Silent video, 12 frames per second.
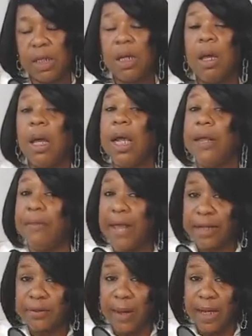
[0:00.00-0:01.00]
And
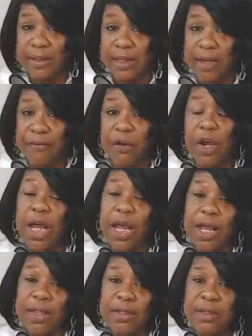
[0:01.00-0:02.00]
that's why I said for
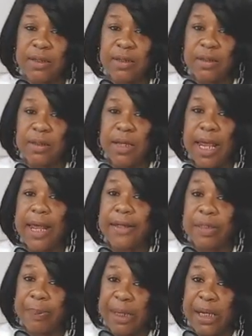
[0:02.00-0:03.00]
us as
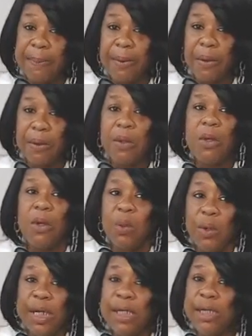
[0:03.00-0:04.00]
people,
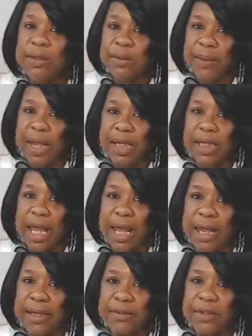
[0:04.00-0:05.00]
we need to
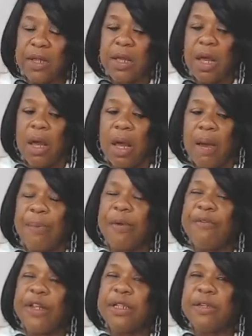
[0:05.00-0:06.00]
recognize
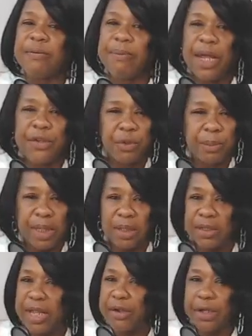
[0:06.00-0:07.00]
preventive measurements.
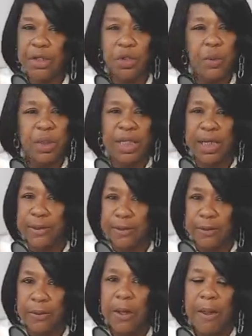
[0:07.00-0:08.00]
They're going to do what they
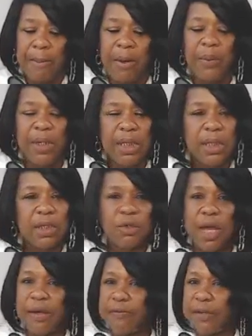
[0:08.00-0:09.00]
do, but we need to try
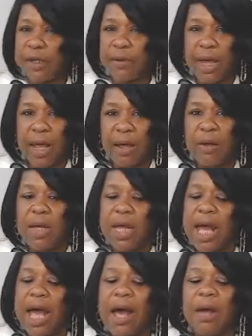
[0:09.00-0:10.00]
to figure out
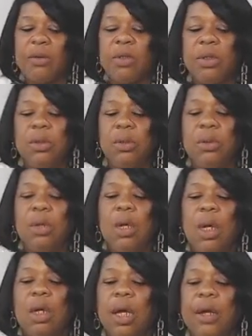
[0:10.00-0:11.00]
how to
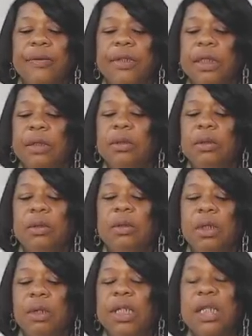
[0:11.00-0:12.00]

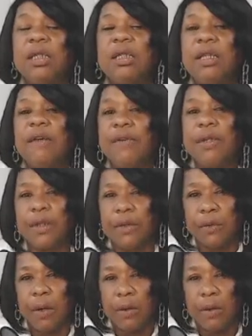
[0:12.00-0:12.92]
get this stuff under control.